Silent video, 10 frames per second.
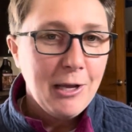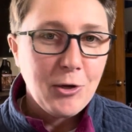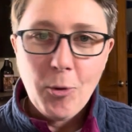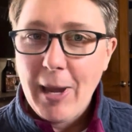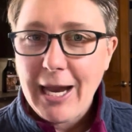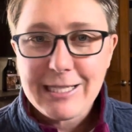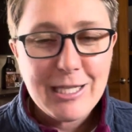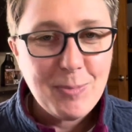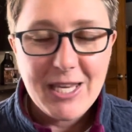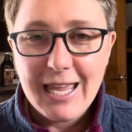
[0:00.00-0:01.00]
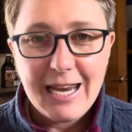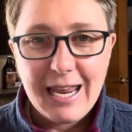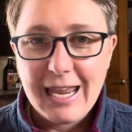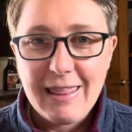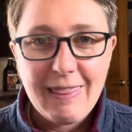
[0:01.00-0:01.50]
go back to the
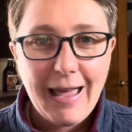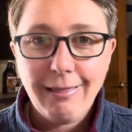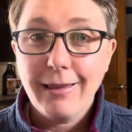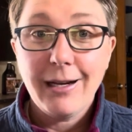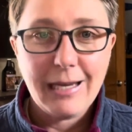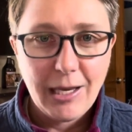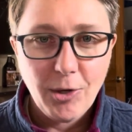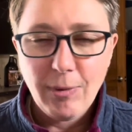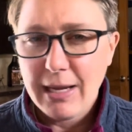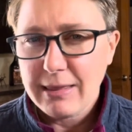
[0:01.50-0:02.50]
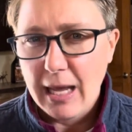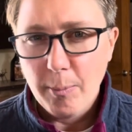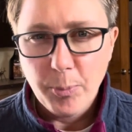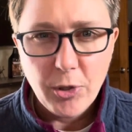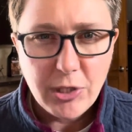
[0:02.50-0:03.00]
beginning and that litigator, right?
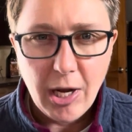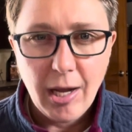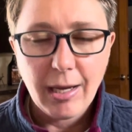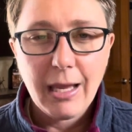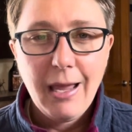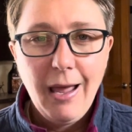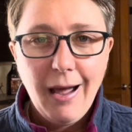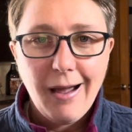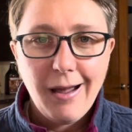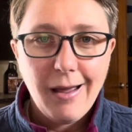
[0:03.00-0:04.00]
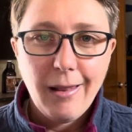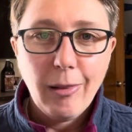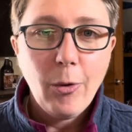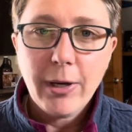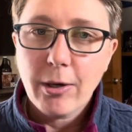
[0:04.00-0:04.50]
That bulldog
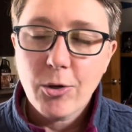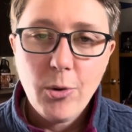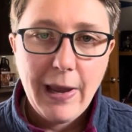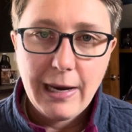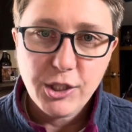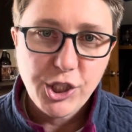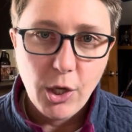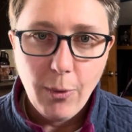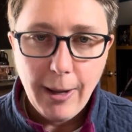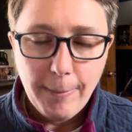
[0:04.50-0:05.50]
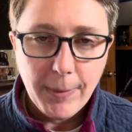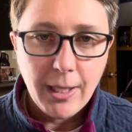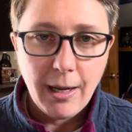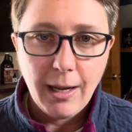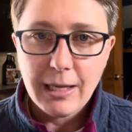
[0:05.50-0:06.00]
lawyer who had to show up
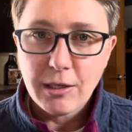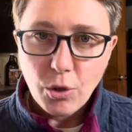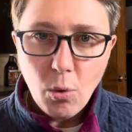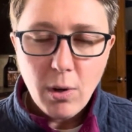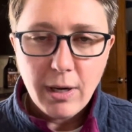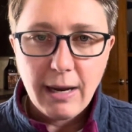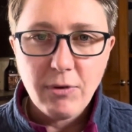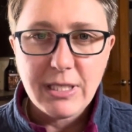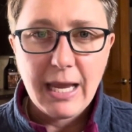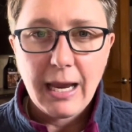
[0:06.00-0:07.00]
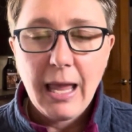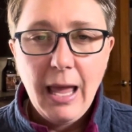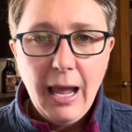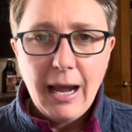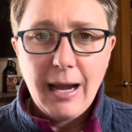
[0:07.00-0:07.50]
in court every day.
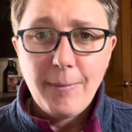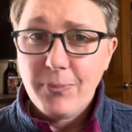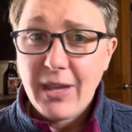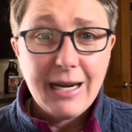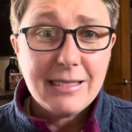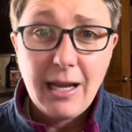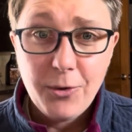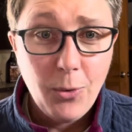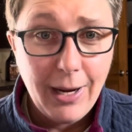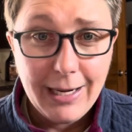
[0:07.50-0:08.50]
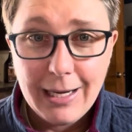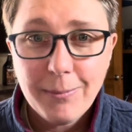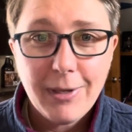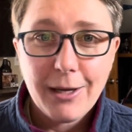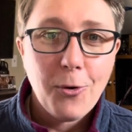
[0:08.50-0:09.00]
That is not who I am
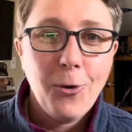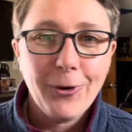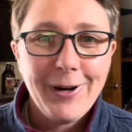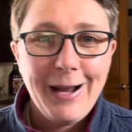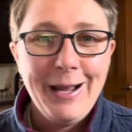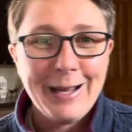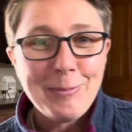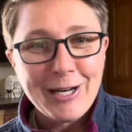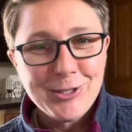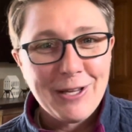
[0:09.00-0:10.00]
at core. I'm actually